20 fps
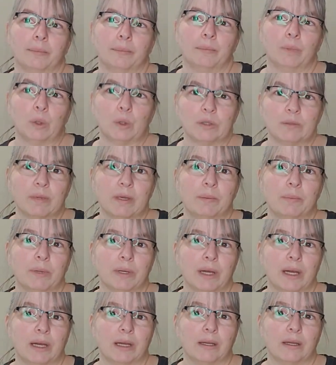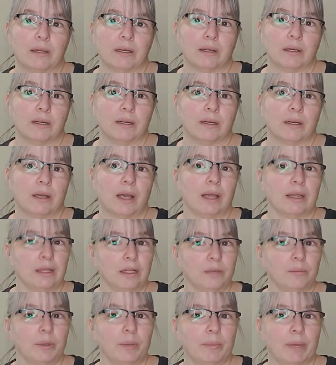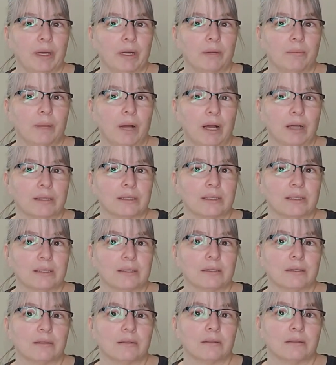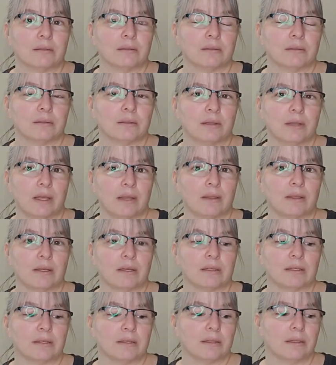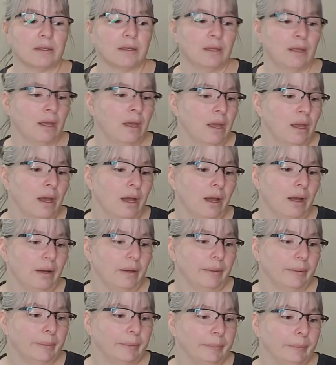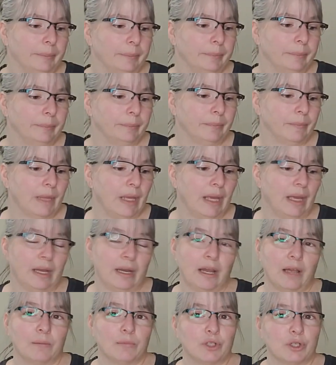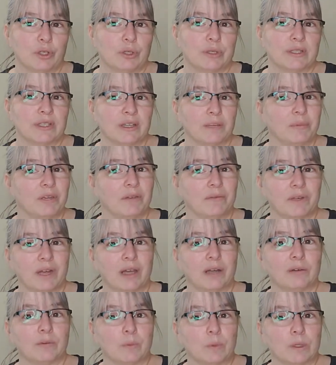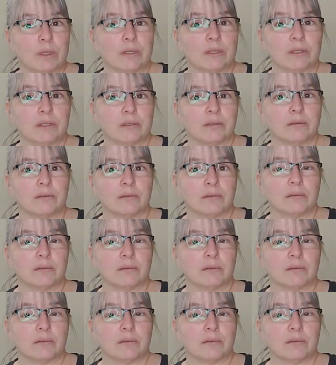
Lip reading: Most people got a little bit better boxes than this, and I'm sure some have gotten worse,